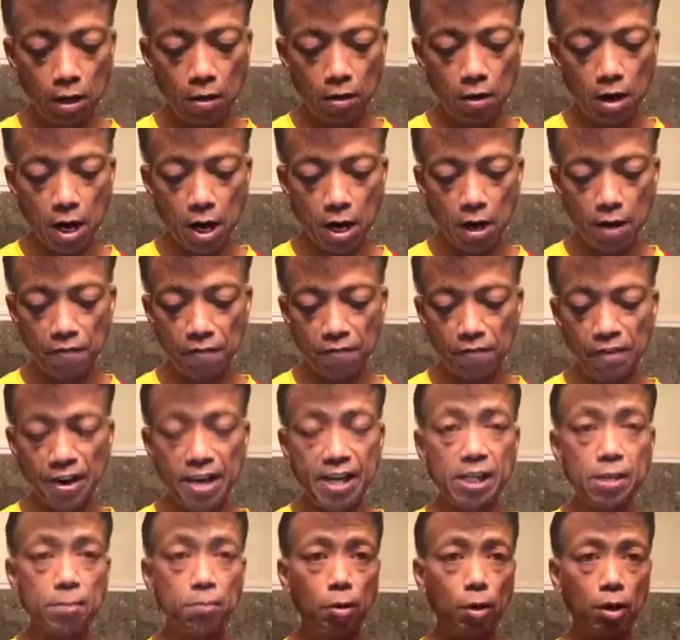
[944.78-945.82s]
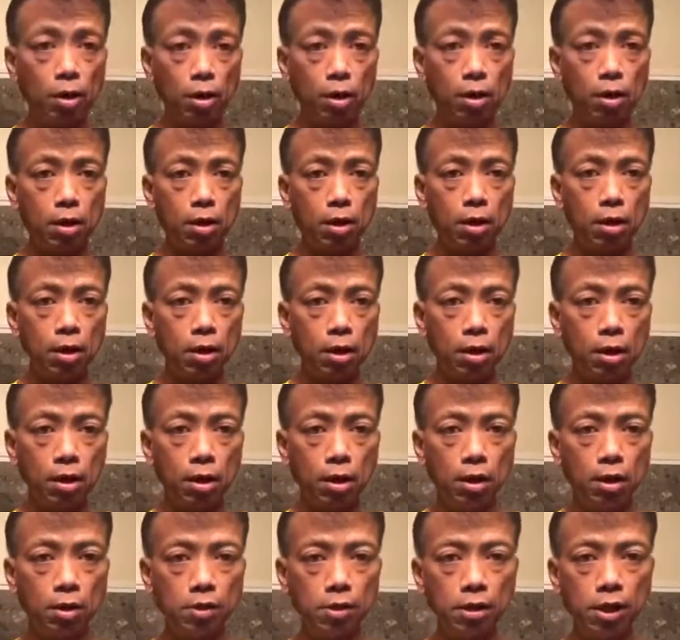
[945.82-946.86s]
Facebook
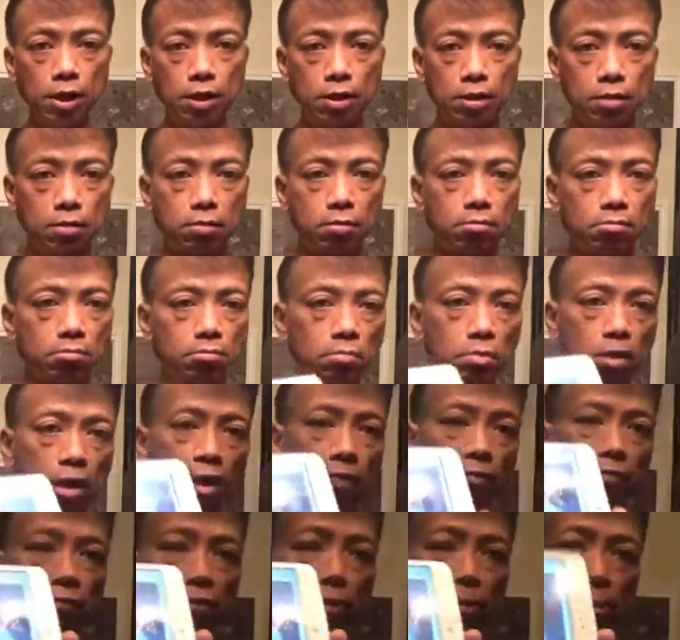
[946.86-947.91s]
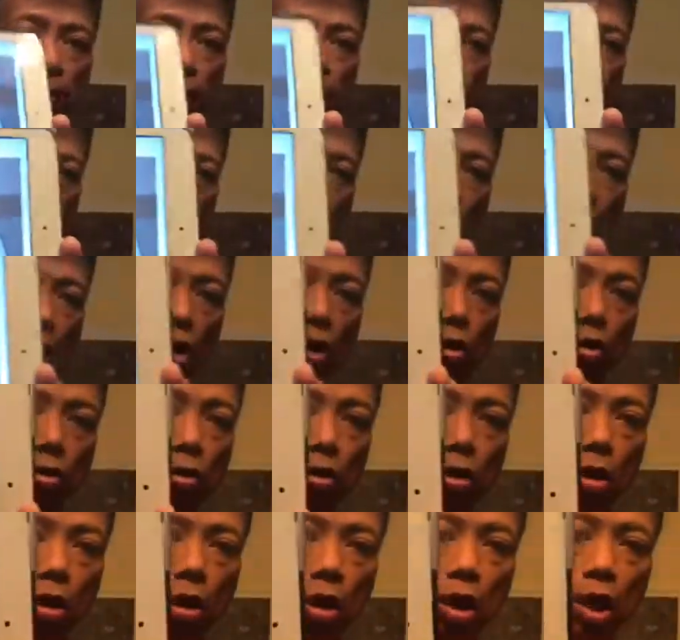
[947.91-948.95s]
just a few minutes ago.
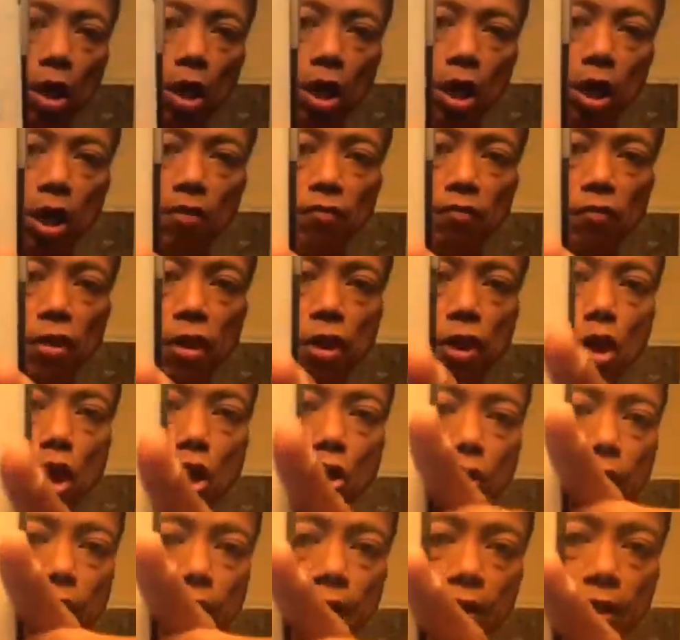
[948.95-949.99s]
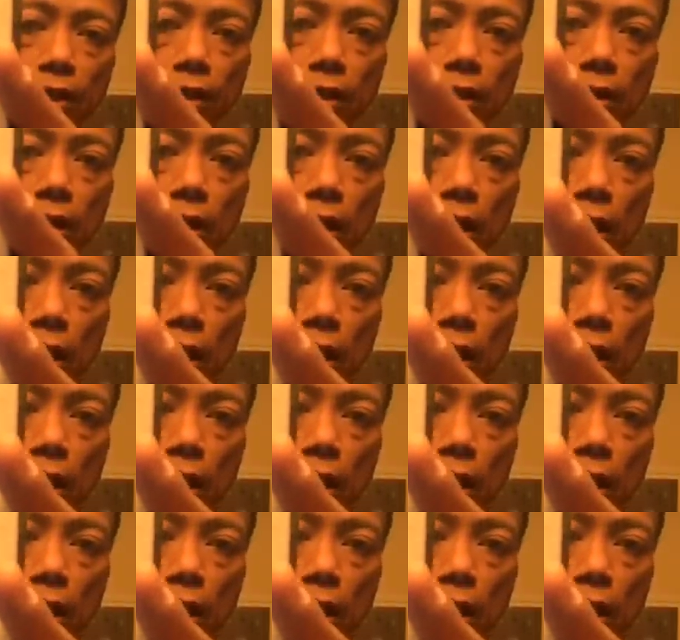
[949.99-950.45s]
If you notice,